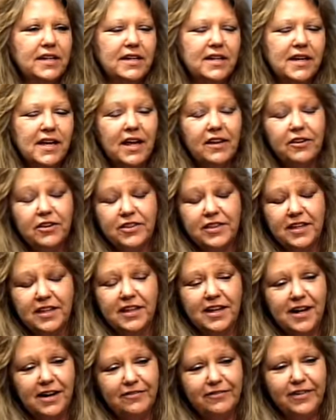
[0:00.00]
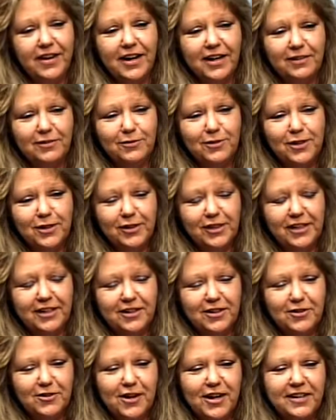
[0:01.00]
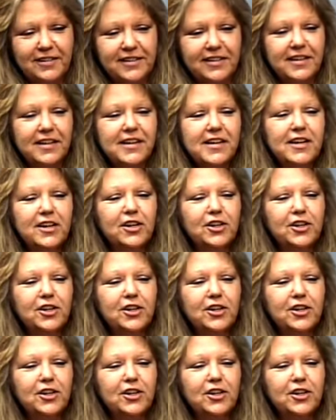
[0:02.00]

And the other thing that I find really crazy,